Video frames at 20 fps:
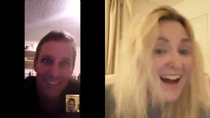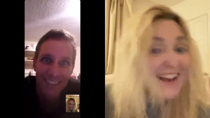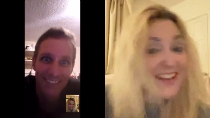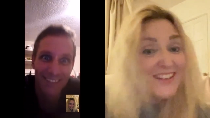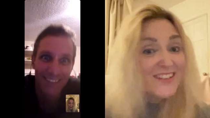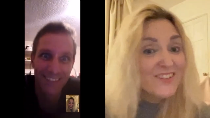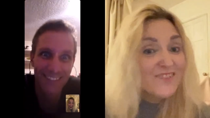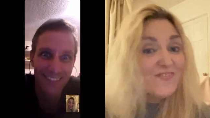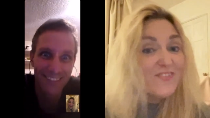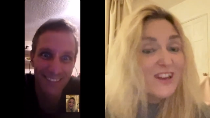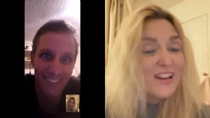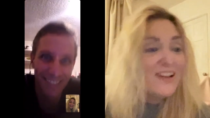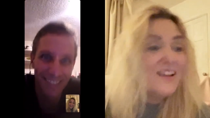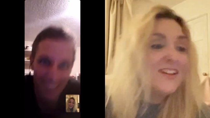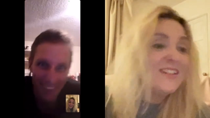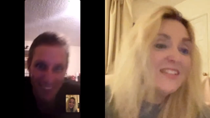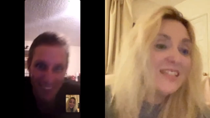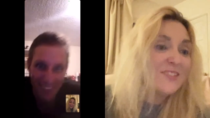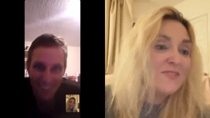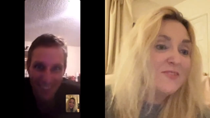Speaker 1: I didn't
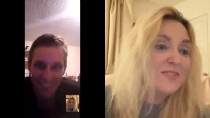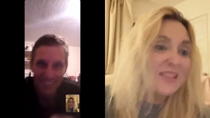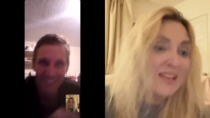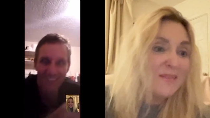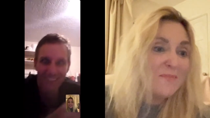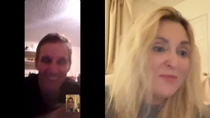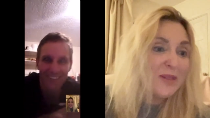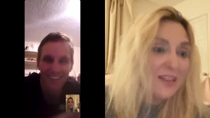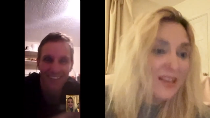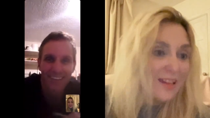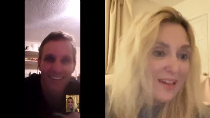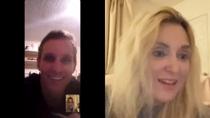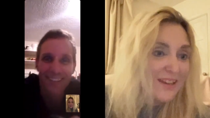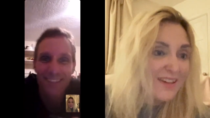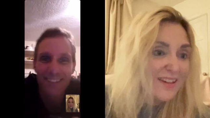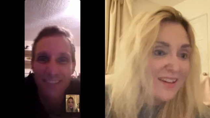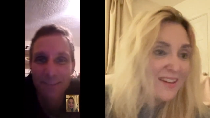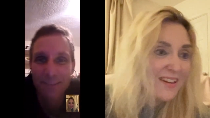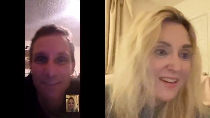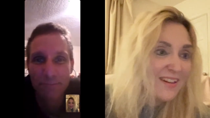realize there was that many.